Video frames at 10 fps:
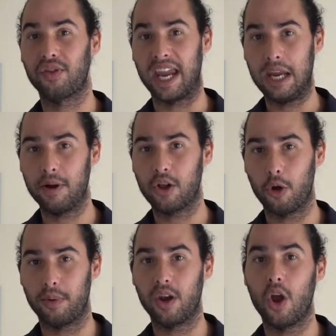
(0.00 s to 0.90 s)
the
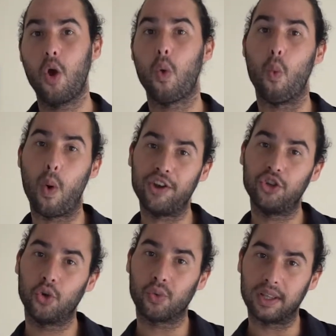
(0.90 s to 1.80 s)
hemoglobin when
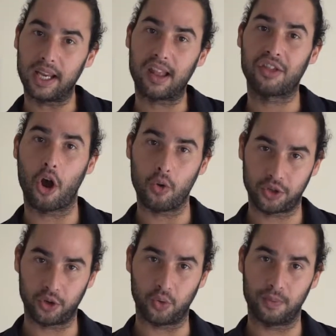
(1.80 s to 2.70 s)
to release the
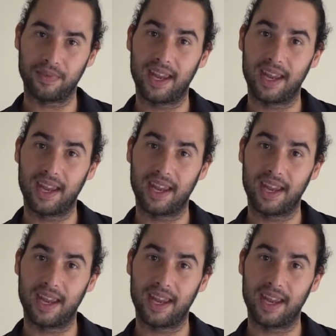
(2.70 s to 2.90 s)
O2?